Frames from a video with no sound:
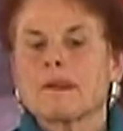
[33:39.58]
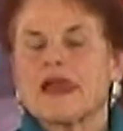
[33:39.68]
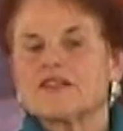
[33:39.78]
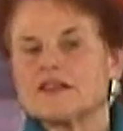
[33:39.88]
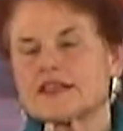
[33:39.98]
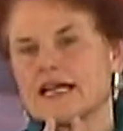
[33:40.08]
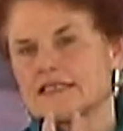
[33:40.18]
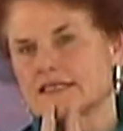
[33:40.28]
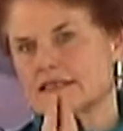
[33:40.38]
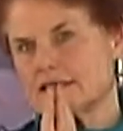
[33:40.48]
that that
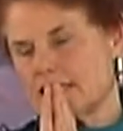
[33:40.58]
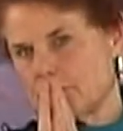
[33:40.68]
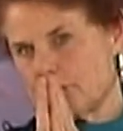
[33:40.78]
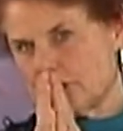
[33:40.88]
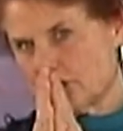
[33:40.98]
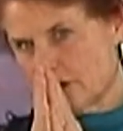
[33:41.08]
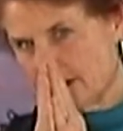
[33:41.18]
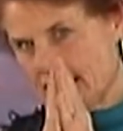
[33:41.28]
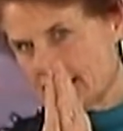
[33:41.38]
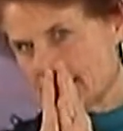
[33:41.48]
sleep,
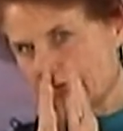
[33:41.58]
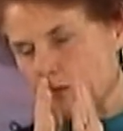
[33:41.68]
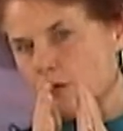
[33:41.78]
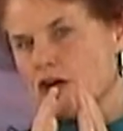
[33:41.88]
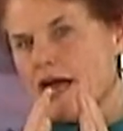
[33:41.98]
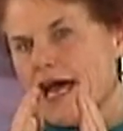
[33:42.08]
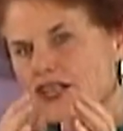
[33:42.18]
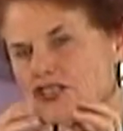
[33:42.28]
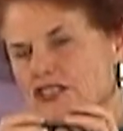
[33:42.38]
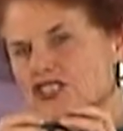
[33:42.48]
during that sleep, we are
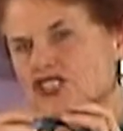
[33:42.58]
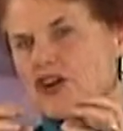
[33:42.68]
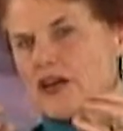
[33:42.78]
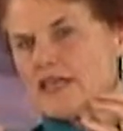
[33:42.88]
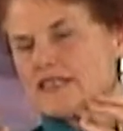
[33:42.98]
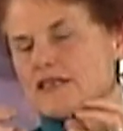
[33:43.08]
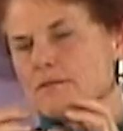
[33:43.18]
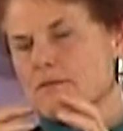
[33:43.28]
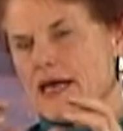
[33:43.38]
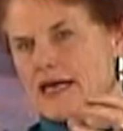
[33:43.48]
actually starting to
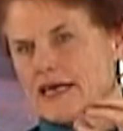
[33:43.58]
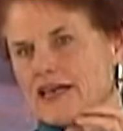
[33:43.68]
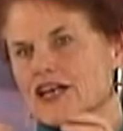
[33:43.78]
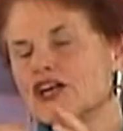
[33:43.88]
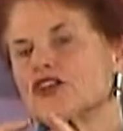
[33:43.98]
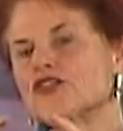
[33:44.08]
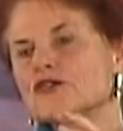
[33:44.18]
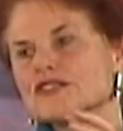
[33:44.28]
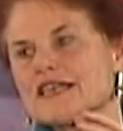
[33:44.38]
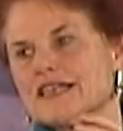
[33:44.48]
make
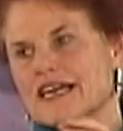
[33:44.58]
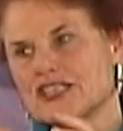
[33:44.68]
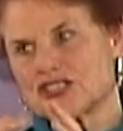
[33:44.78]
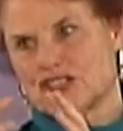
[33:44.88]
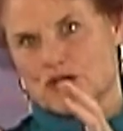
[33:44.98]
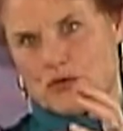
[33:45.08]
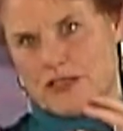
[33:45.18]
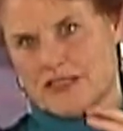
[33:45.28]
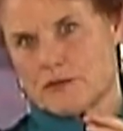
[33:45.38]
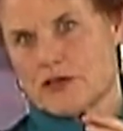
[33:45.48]
those connections with
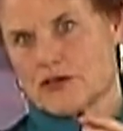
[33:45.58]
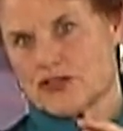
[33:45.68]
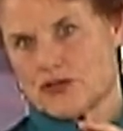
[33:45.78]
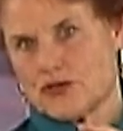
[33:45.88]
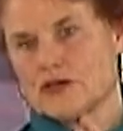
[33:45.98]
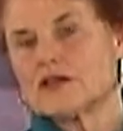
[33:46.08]
the spiritual